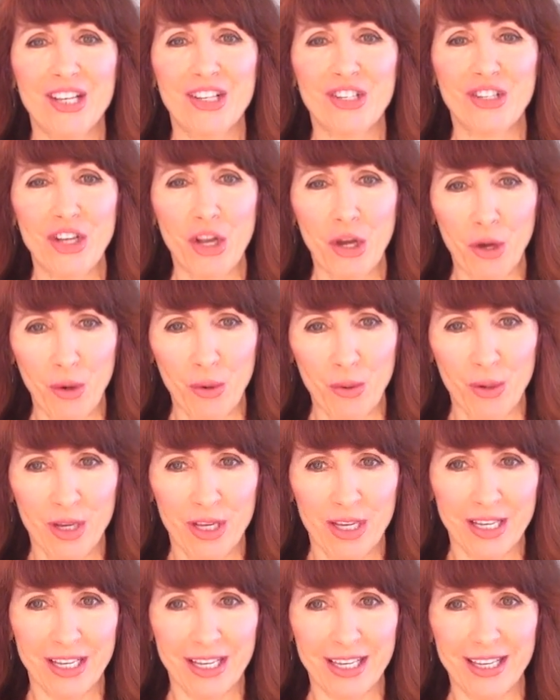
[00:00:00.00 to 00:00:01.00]
So
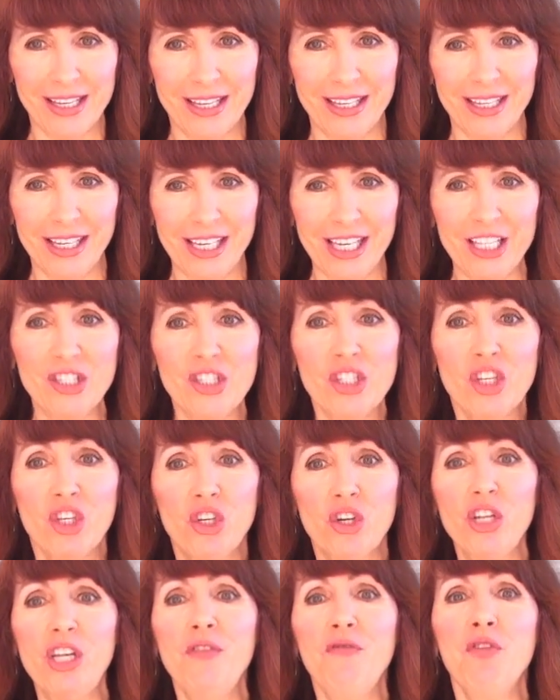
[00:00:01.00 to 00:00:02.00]
it's
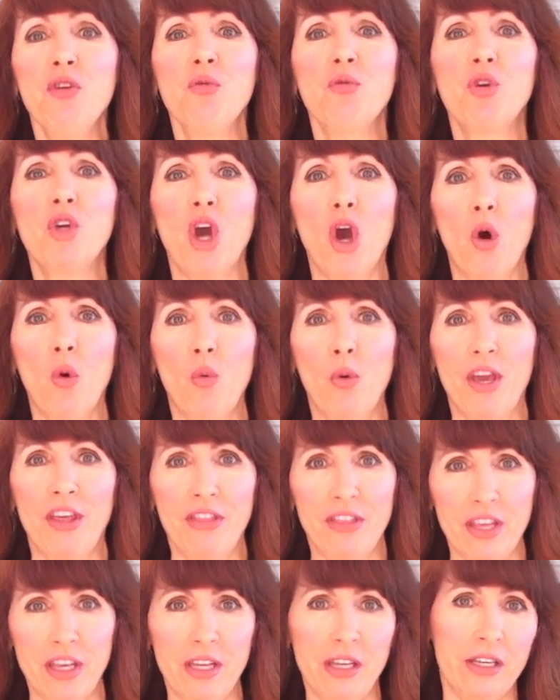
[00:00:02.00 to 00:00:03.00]
good if you go
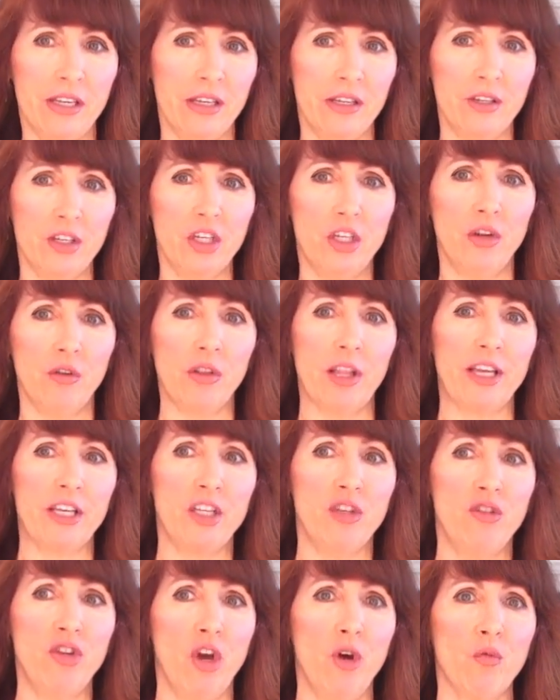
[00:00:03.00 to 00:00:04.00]
with it,
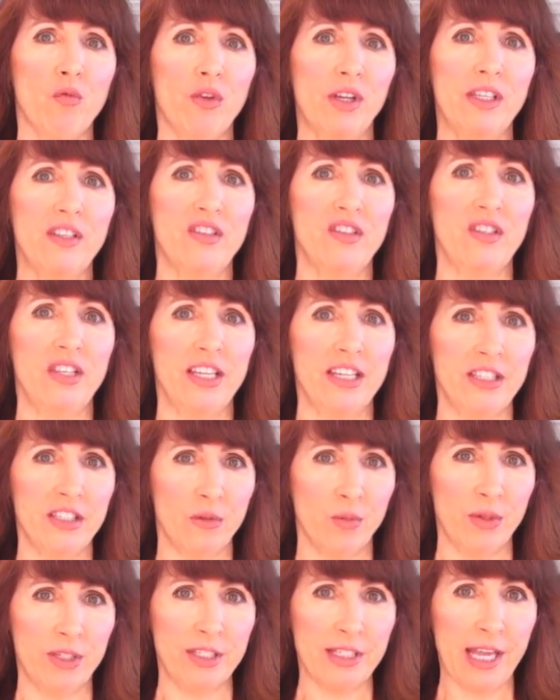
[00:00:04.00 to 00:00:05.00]
like you don't
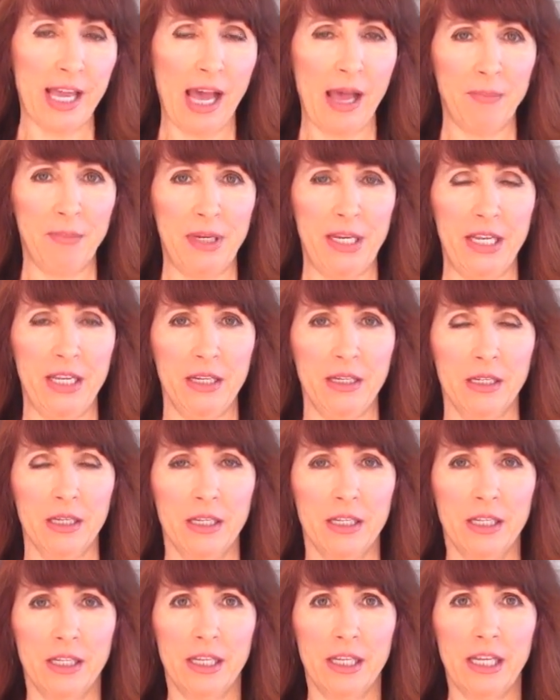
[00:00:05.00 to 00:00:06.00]
resist what's happening
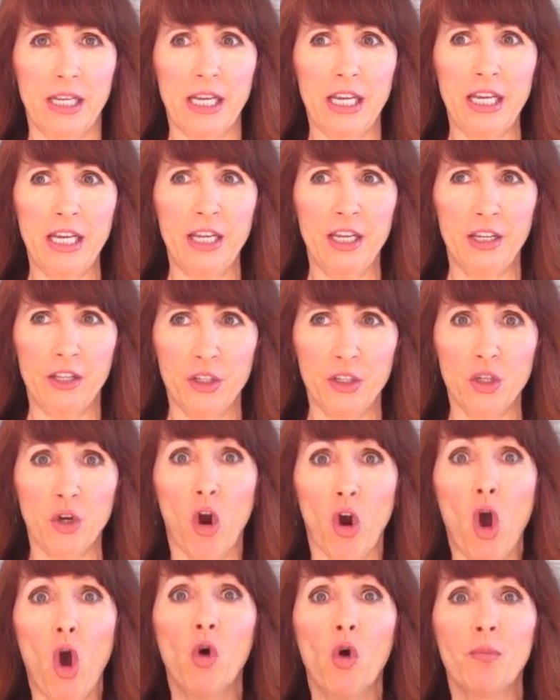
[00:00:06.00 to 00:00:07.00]
and
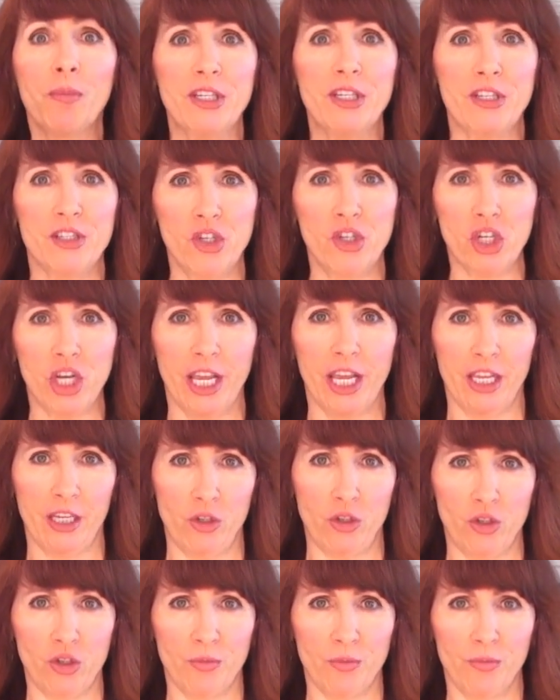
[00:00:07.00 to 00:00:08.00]
you're open to
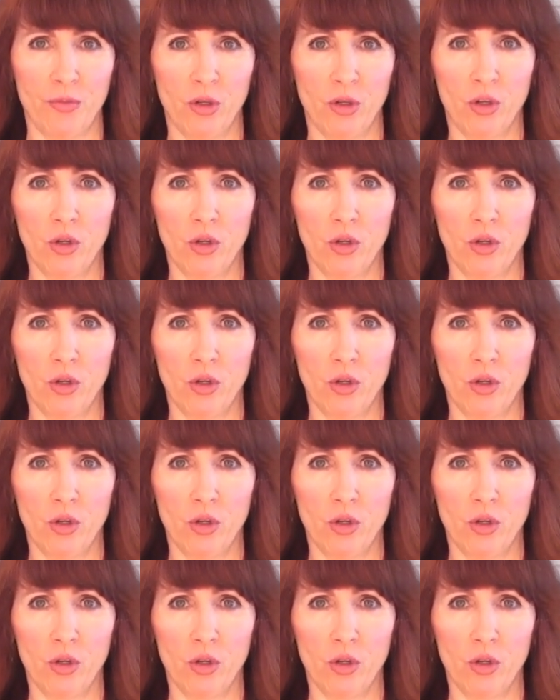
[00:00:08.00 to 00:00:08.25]
change.